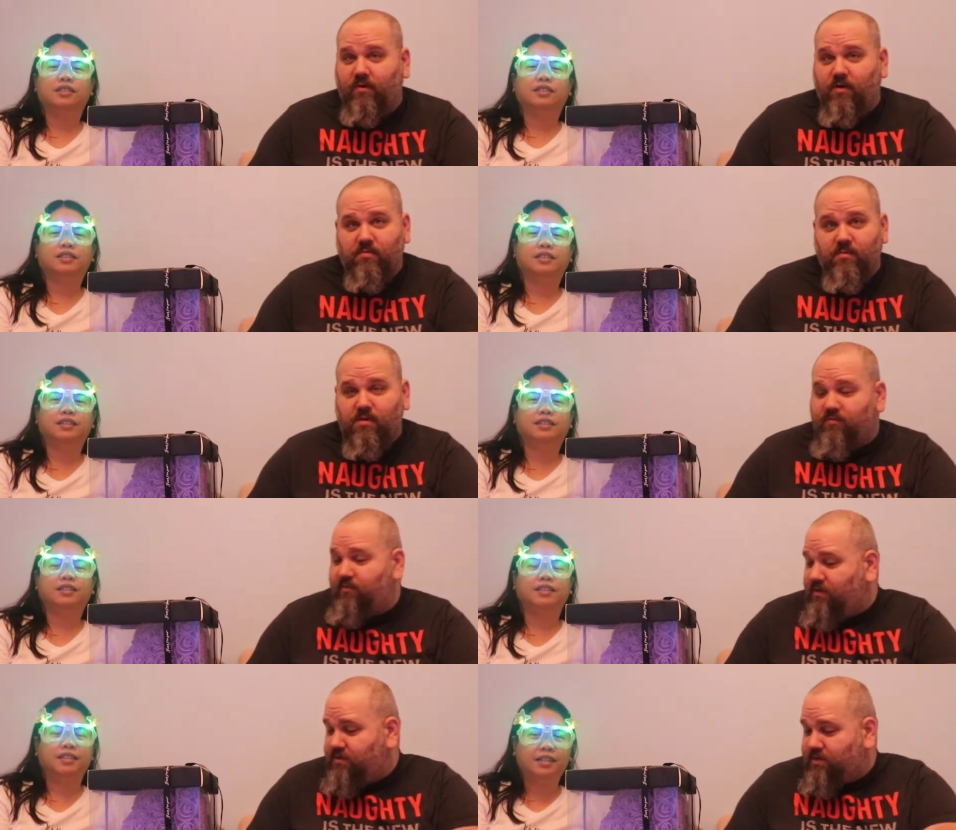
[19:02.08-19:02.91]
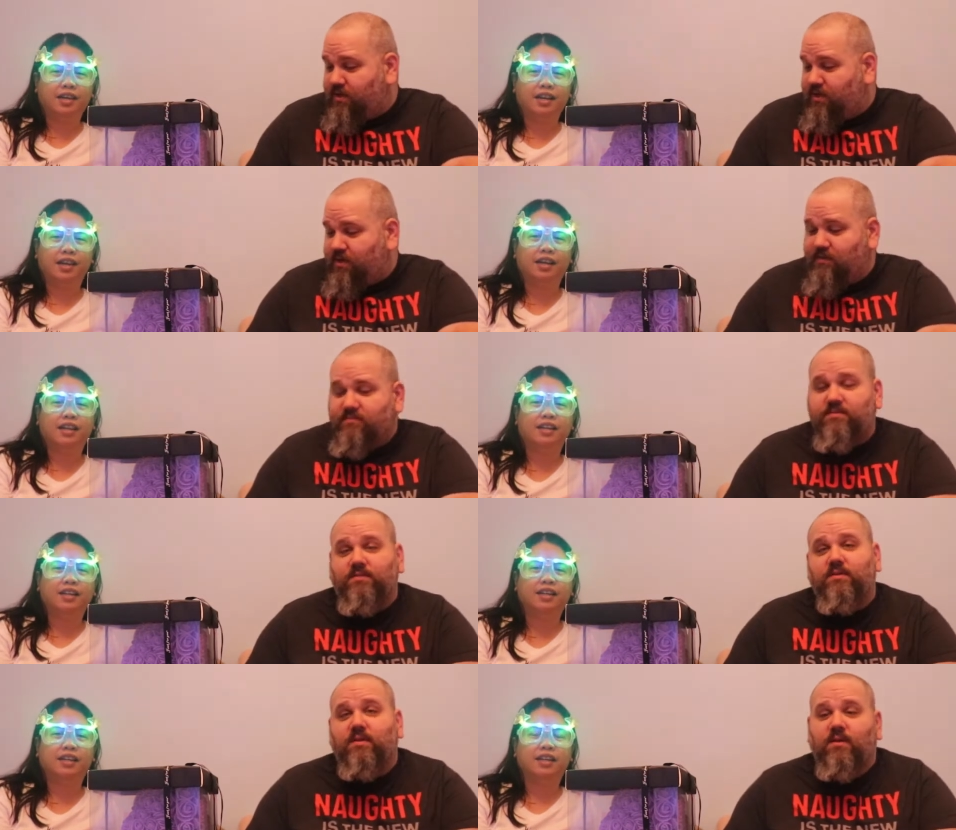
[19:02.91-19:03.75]
Speaker 1: Christmas for yourselves. Yeah.
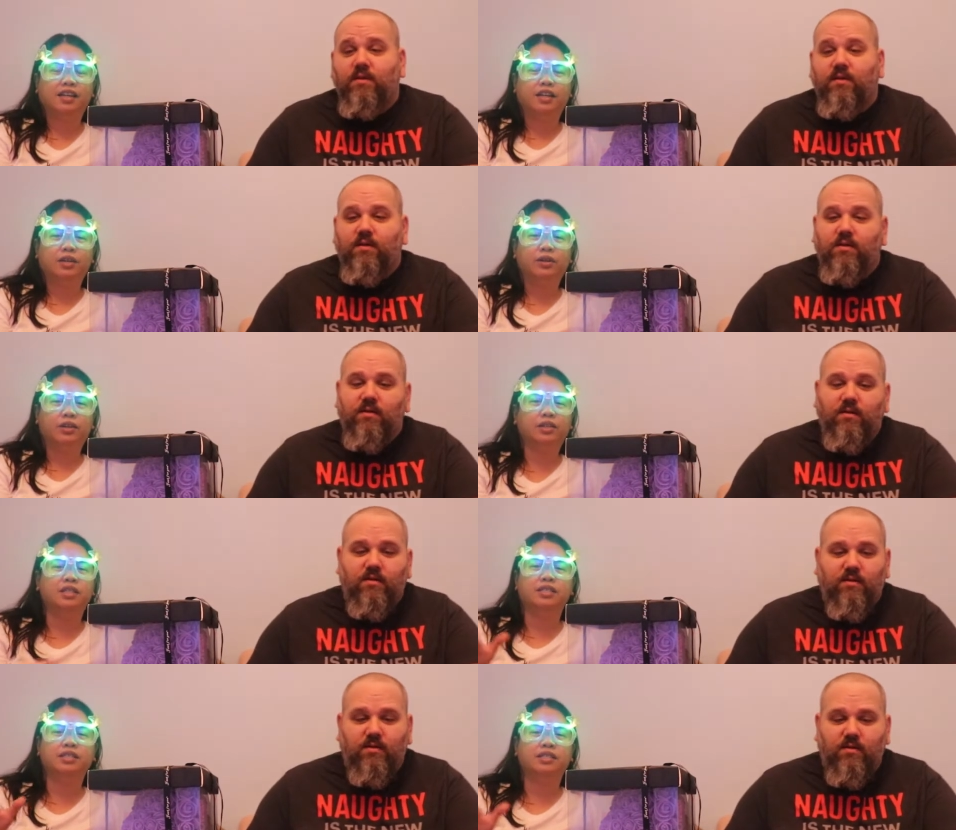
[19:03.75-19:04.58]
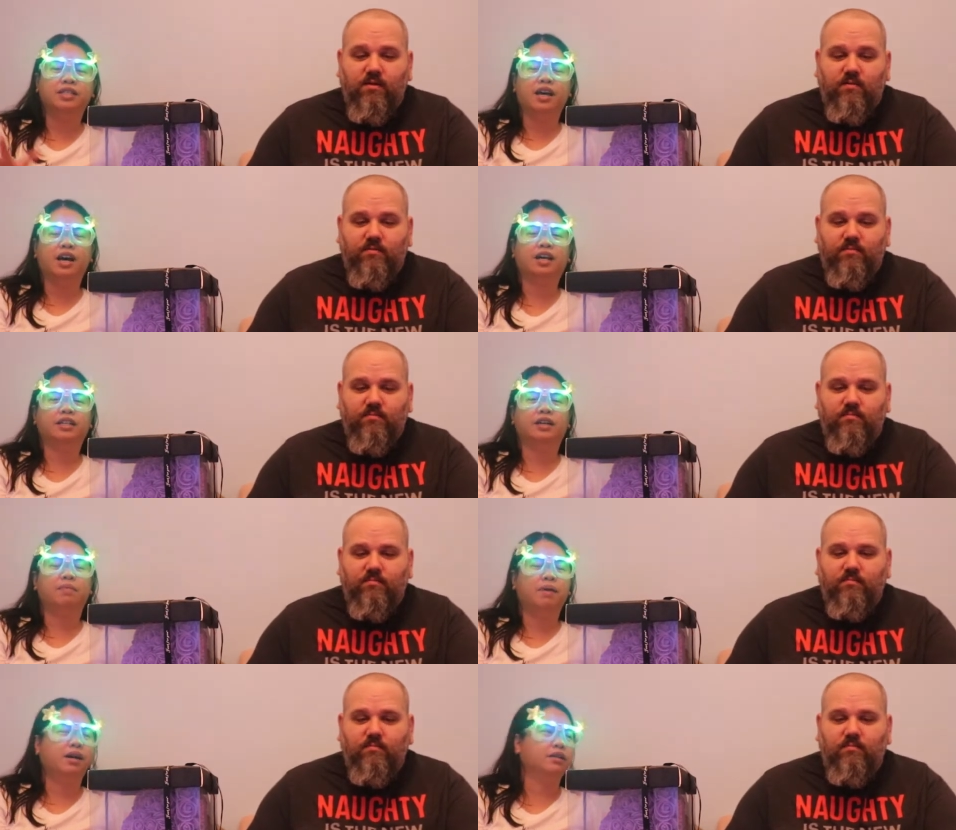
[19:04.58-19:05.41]
Speaker 2: This is yeah.
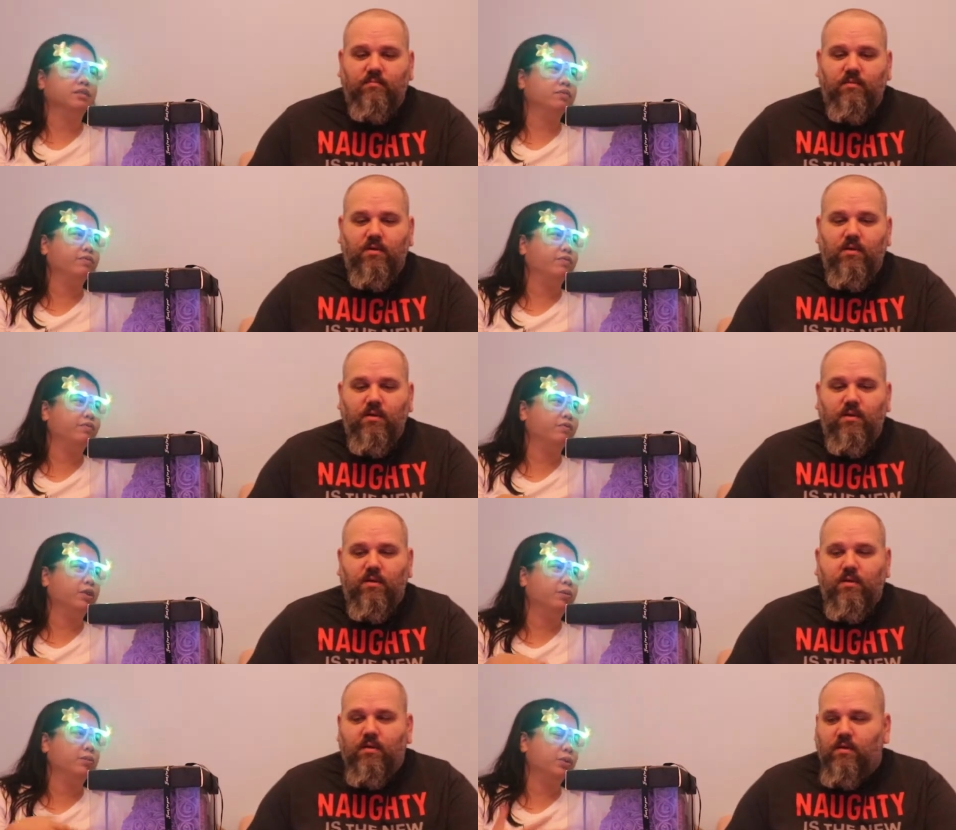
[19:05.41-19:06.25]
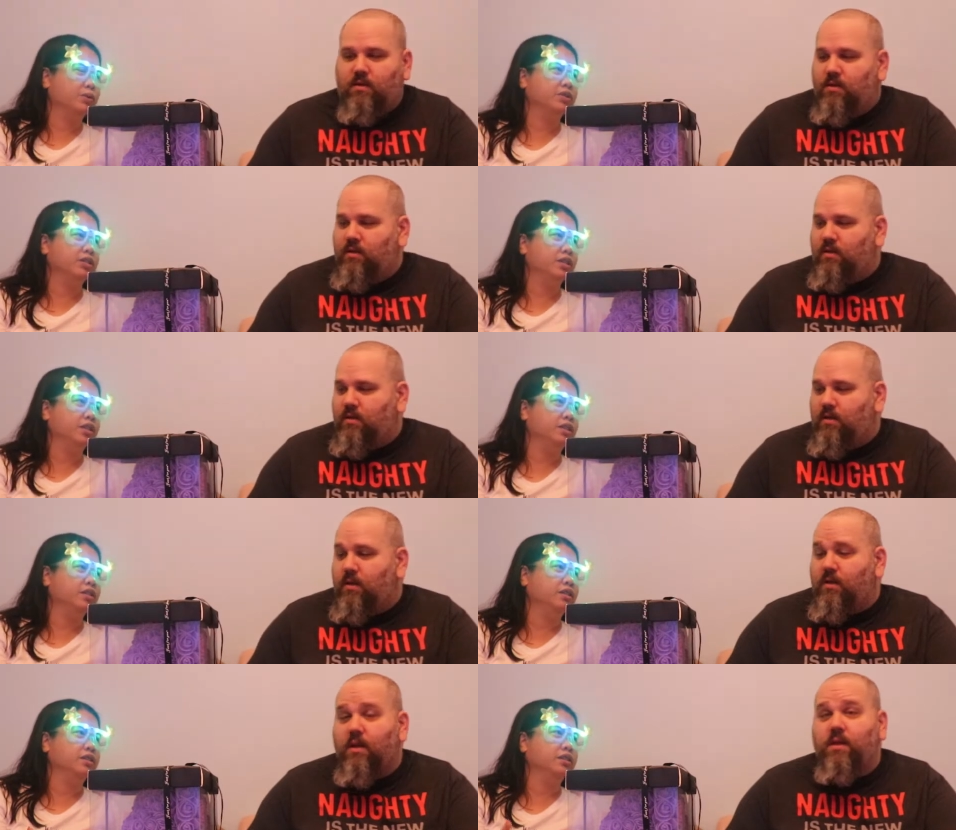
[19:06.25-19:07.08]
not about for boasting. And,
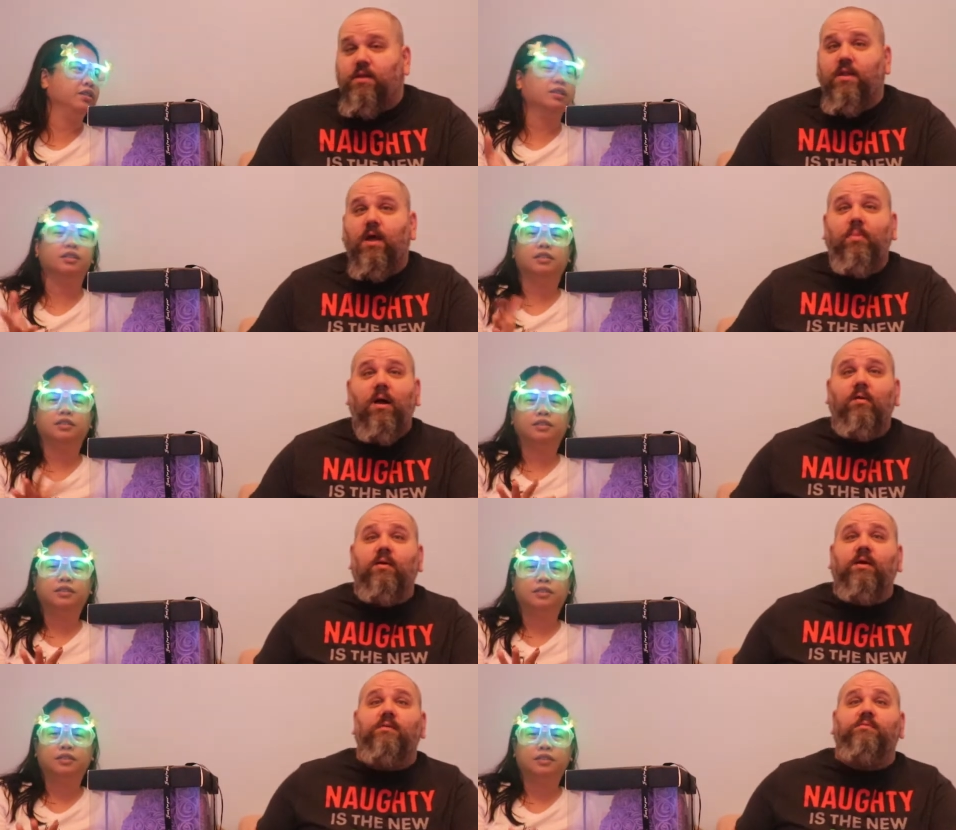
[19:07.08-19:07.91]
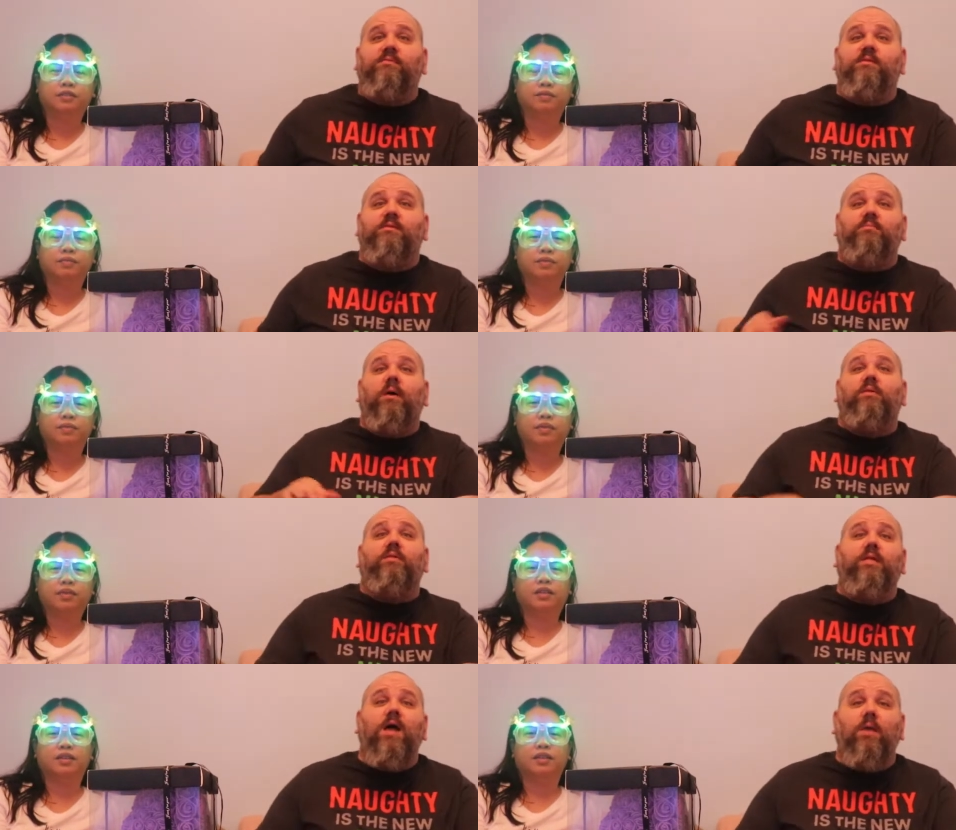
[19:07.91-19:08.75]
and, it's
Speaker 1: not about gifts. It's
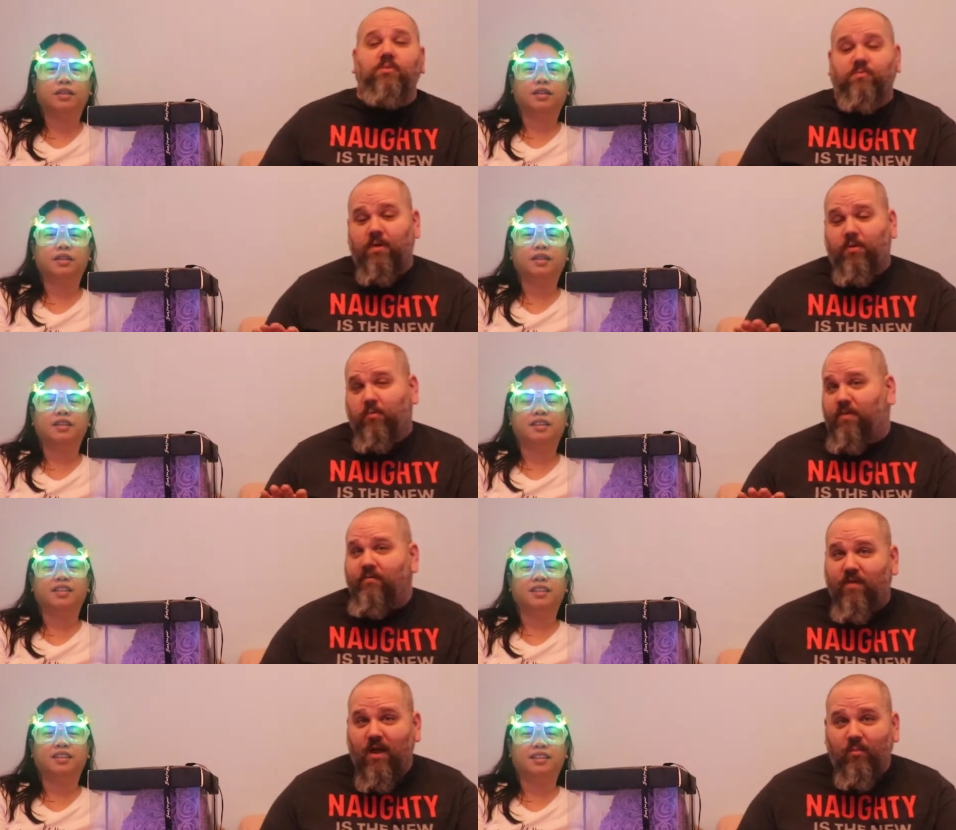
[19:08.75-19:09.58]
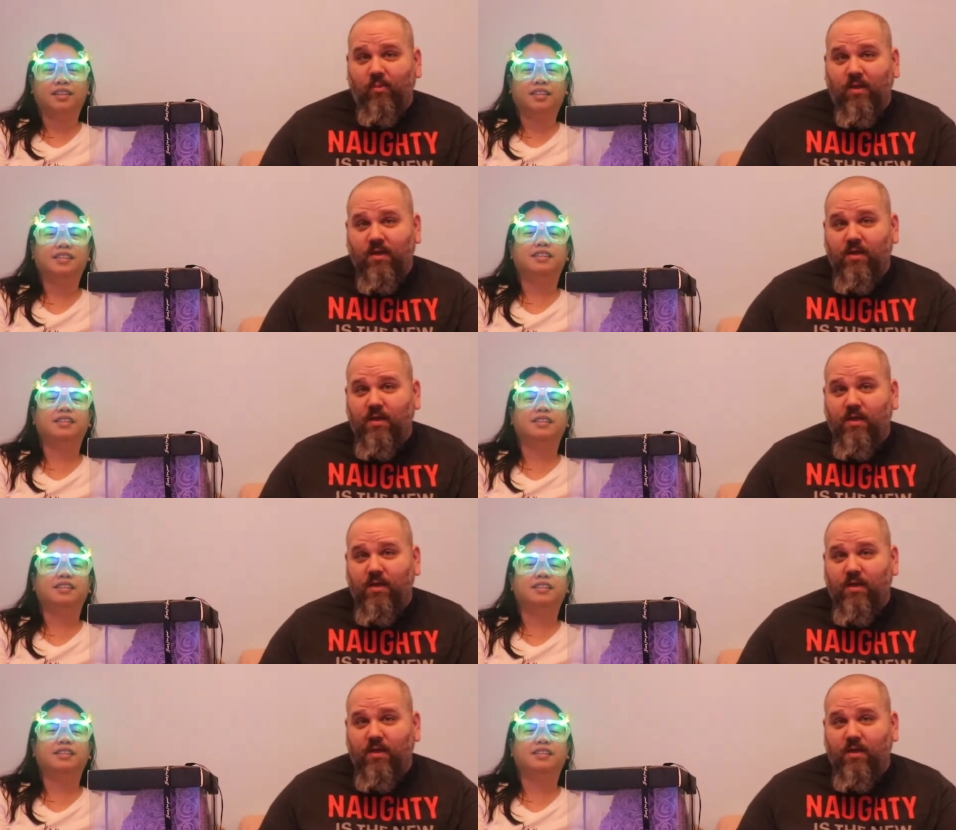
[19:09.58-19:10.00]
about the time you spend with your family.